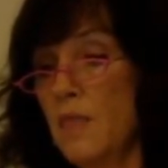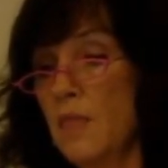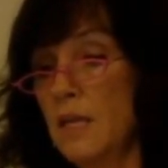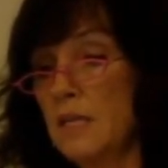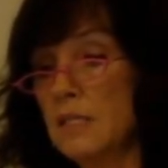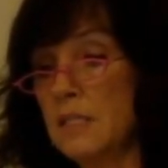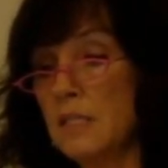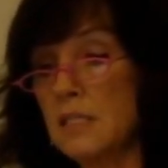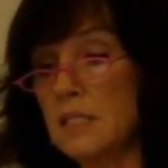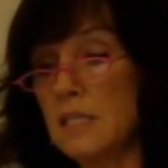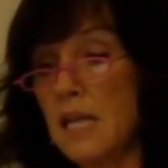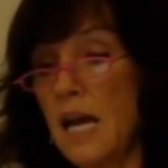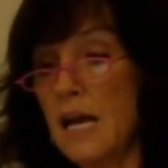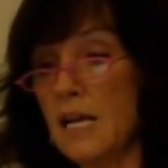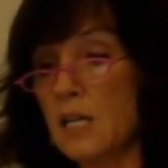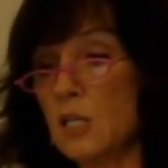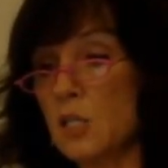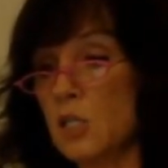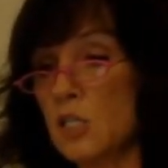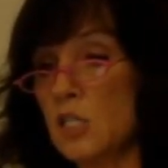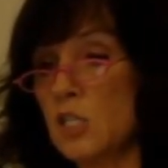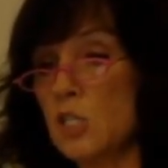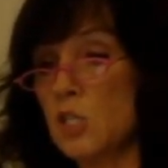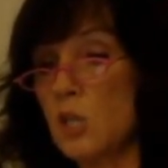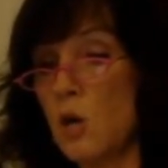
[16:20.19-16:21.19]
This is
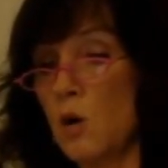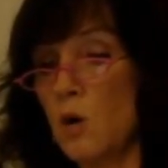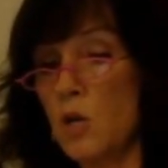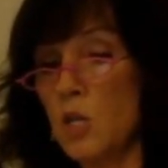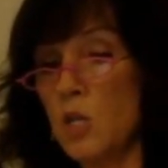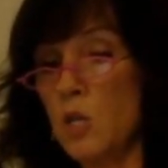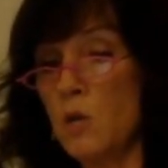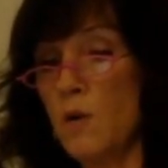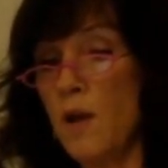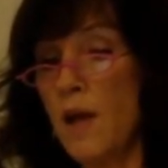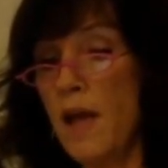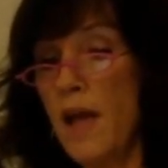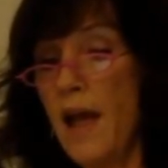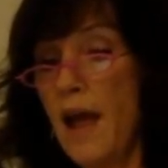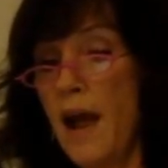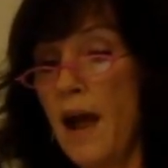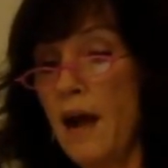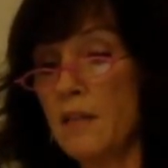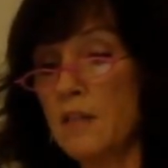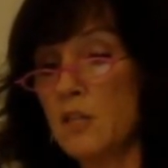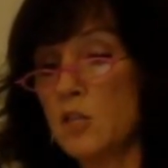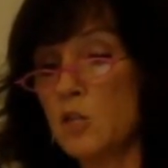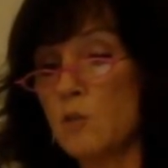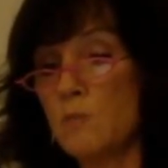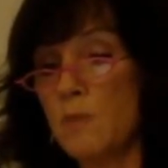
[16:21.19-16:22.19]
actually showing you
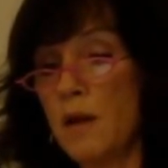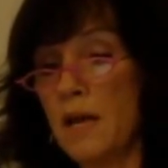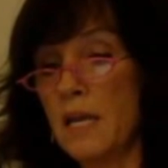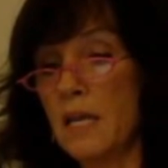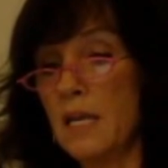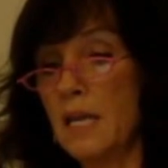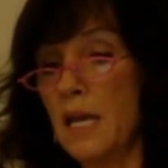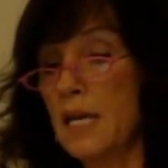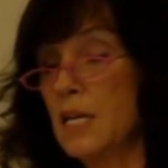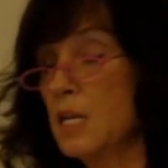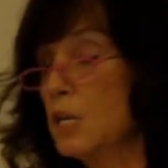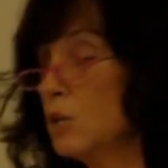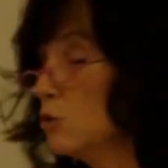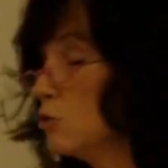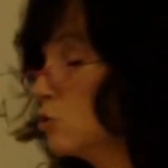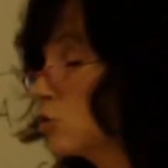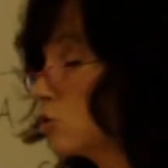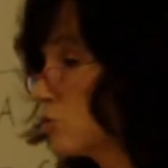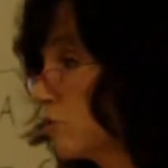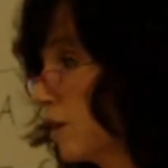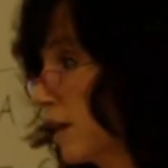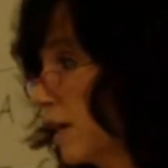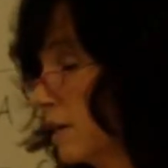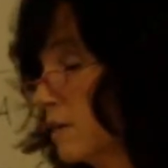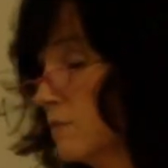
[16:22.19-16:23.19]
how that you're making a new
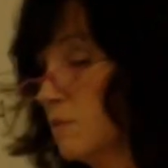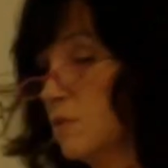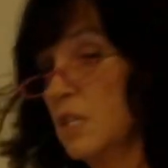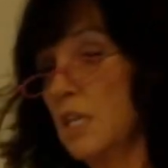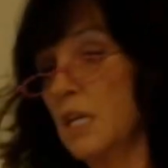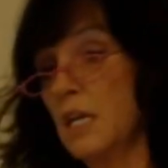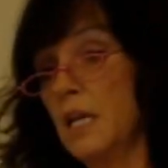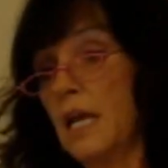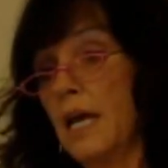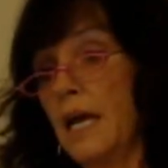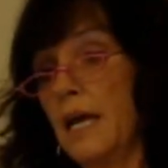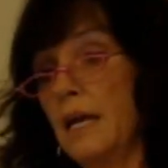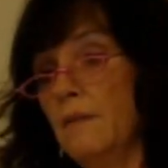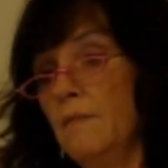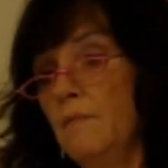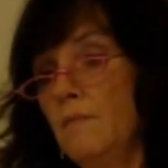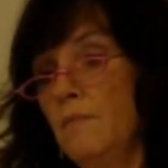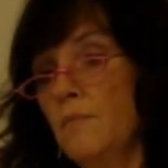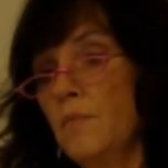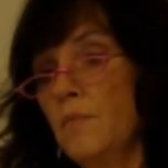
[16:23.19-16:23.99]
strand of DNA.